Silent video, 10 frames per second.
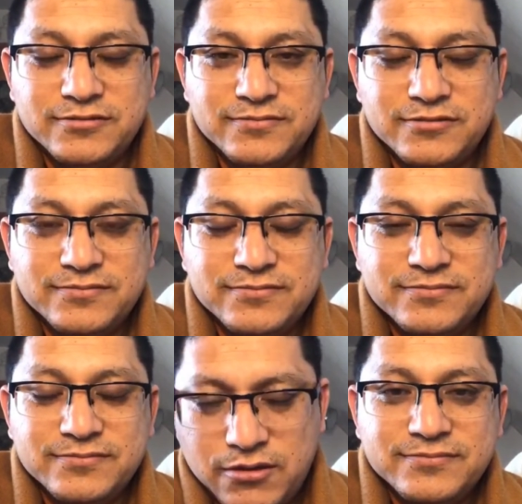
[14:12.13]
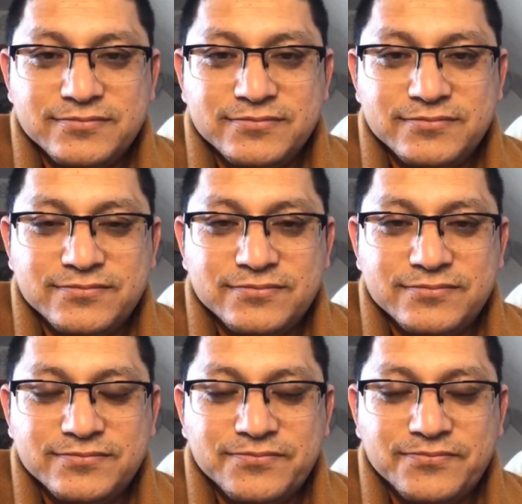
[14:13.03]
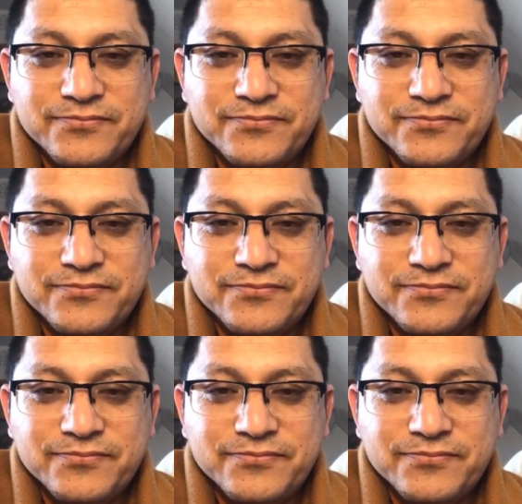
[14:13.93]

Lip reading: [no speech]